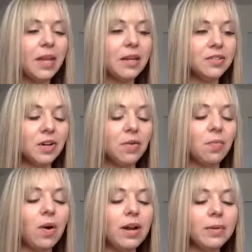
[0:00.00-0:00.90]
So
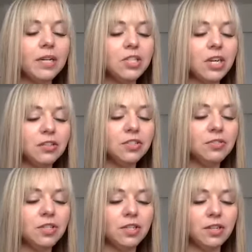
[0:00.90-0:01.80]
what I'm going to challenge you
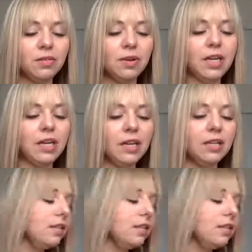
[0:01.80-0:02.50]
to do, and